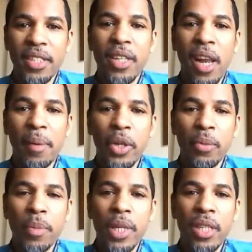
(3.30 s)
Assalamu
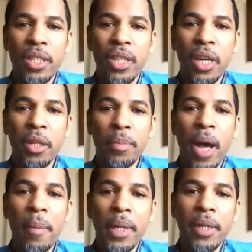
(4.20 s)
alaikum, this is Khaleel
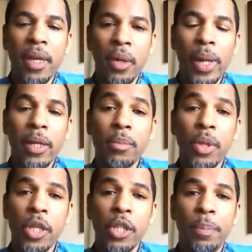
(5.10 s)
Muhammad. Welcome
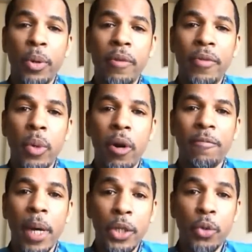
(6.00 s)
to this preview
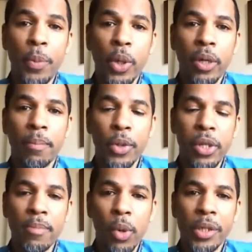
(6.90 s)
of my new book,
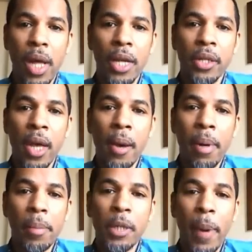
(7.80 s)
Muslim All Stars,
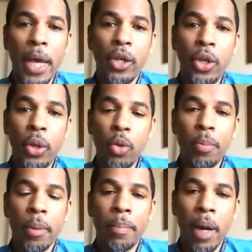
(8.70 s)
published by
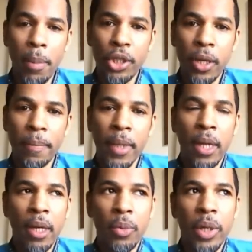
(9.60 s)
Kube Publishing.
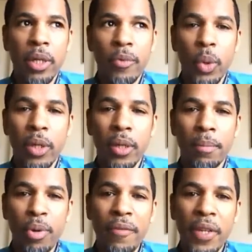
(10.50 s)
I want to give you a
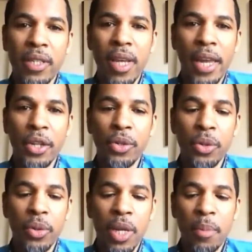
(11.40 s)
brief insight
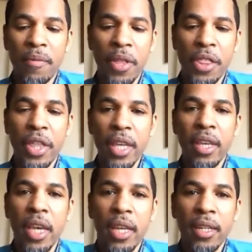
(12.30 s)
into some of the
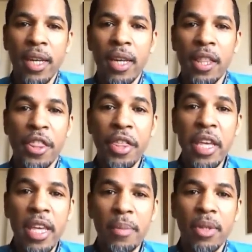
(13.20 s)
thinking, the
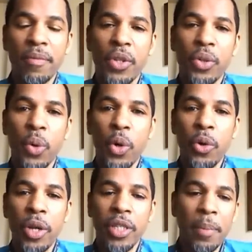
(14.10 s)
themes of the
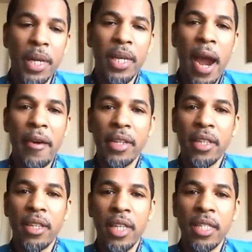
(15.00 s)
story, some of the
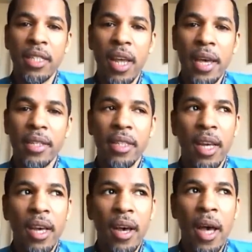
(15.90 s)
character insights.
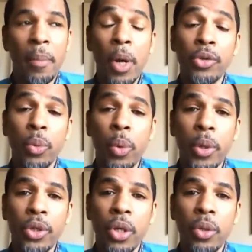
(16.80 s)
Also, we
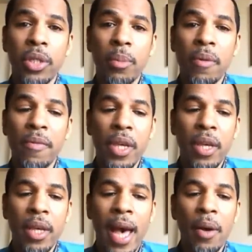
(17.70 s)
want to show you some of
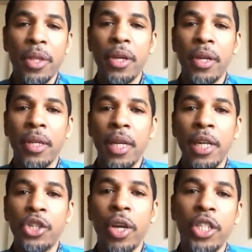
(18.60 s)
how the
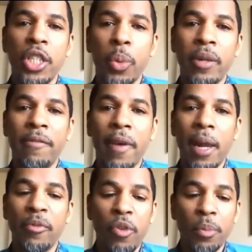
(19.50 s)
illustrations were
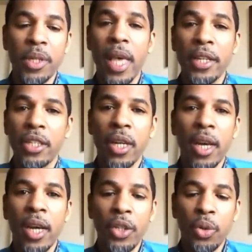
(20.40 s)
developed from sketch
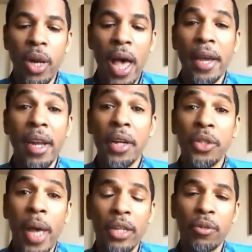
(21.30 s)
to line
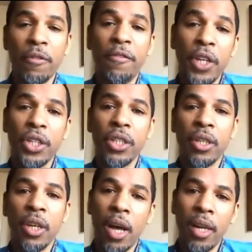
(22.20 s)
art to actual finished
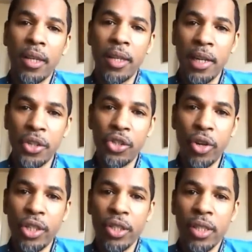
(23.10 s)
color
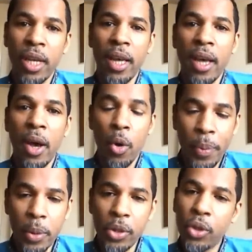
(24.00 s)
illustration. I
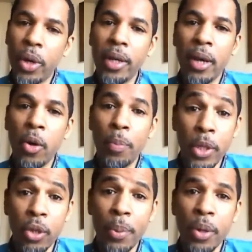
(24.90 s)
hope you enjoy it. I hope
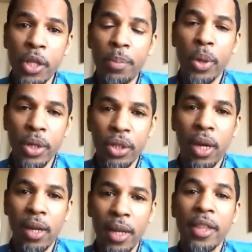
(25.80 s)
you support this book,
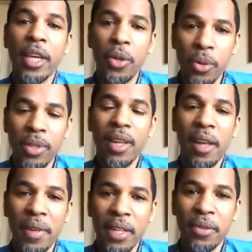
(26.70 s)
inshallah. Thank you.
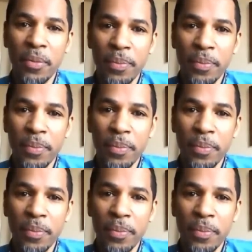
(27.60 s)
Assalamu alaikum.